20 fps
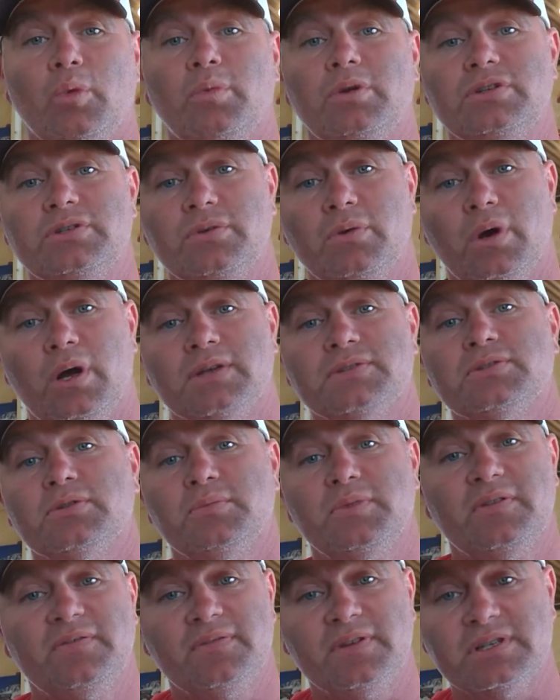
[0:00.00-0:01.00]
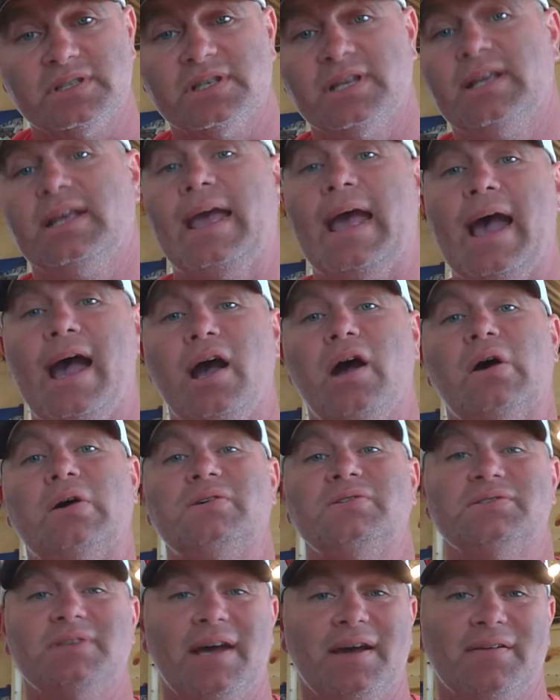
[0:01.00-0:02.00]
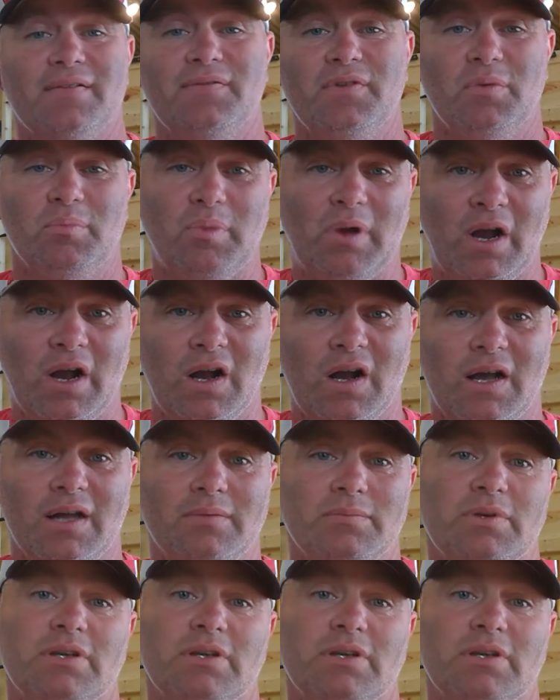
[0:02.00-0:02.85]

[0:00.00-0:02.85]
but you'll also be fishing cows out of your pond,